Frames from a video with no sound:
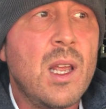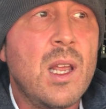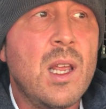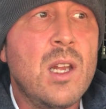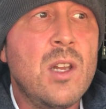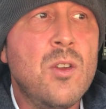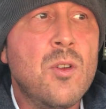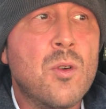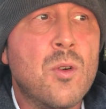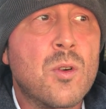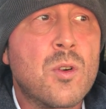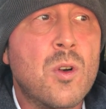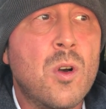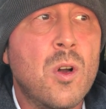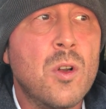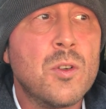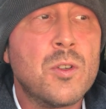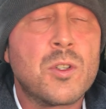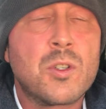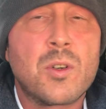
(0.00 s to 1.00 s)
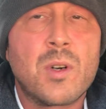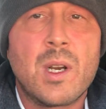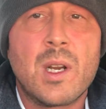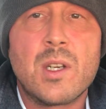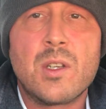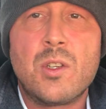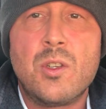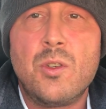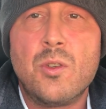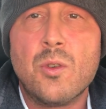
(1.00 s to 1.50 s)
in your
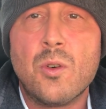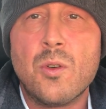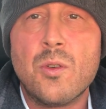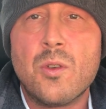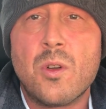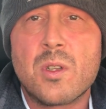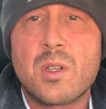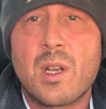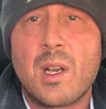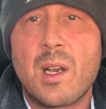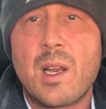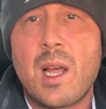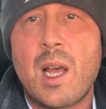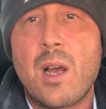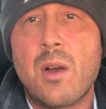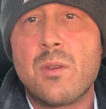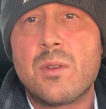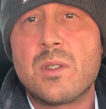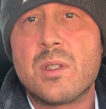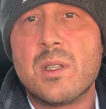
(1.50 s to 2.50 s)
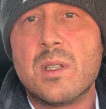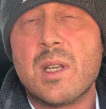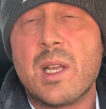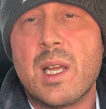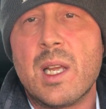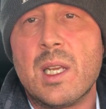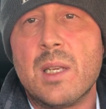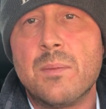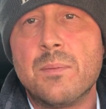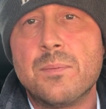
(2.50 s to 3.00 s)
contract you're not allowed to
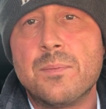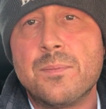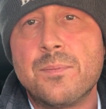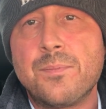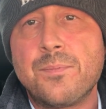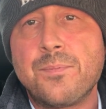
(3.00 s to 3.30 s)
name.